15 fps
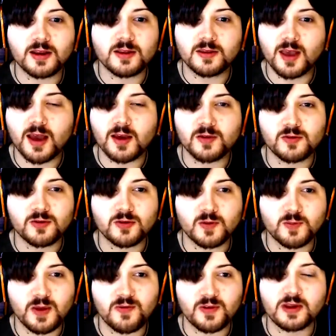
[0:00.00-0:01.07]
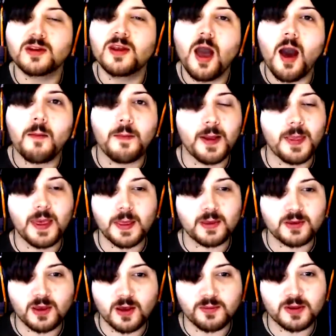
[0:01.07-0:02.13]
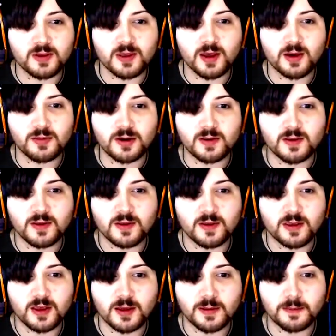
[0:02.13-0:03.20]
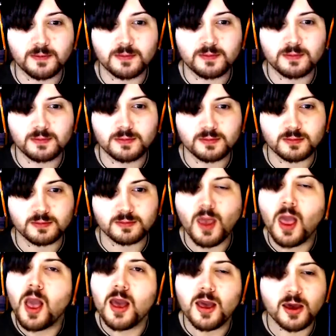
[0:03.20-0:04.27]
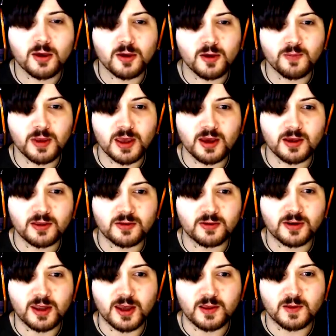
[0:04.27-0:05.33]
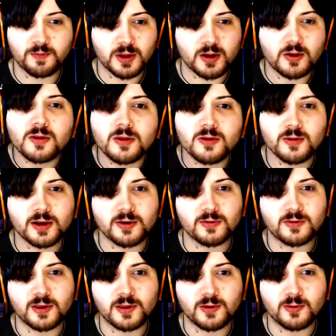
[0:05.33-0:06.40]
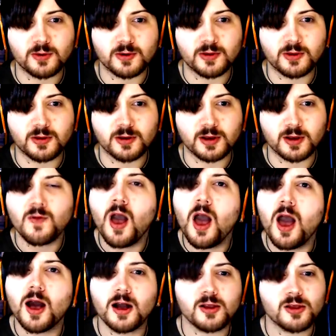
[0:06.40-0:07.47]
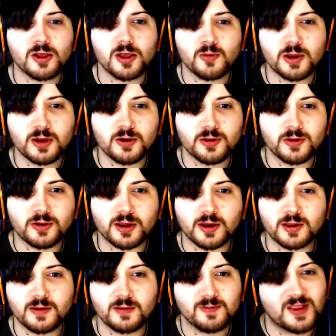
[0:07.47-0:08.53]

it's extra spiffing, but then the zombies come around this side. Hmm. It could be because they're dicks, but also I don't think the wall's good enough. Actually, we know they're dicks.